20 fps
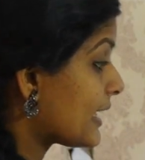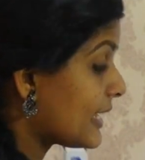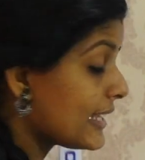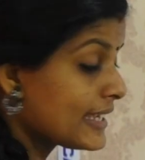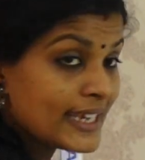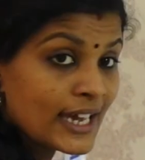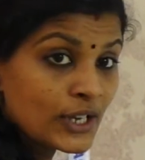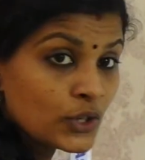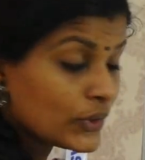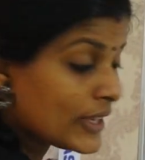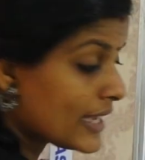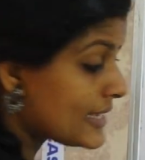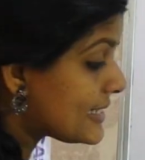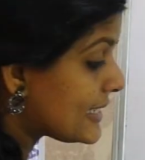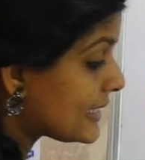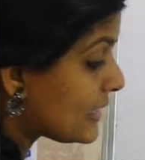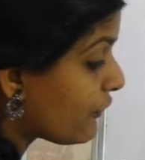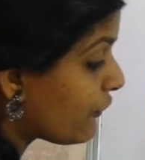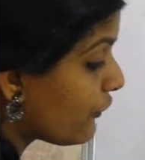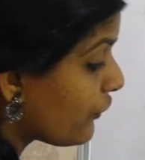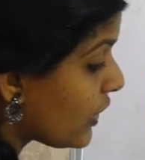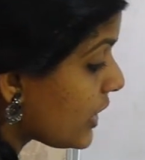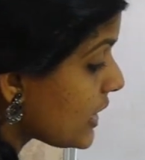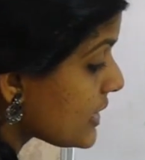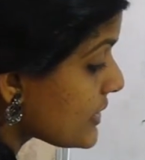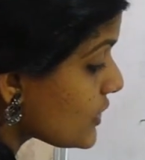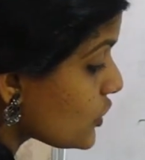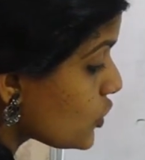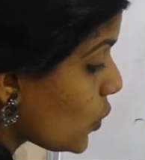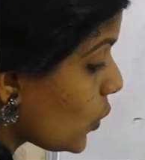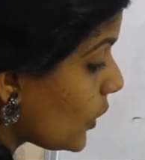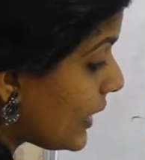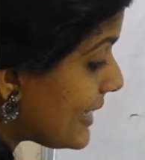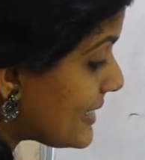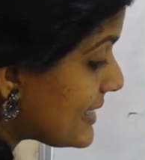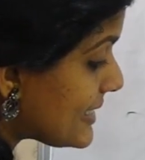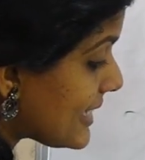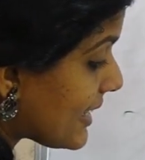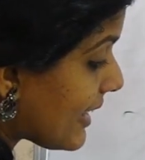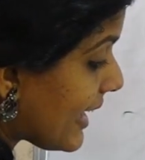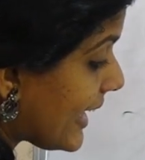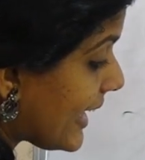Here you can see the first two letters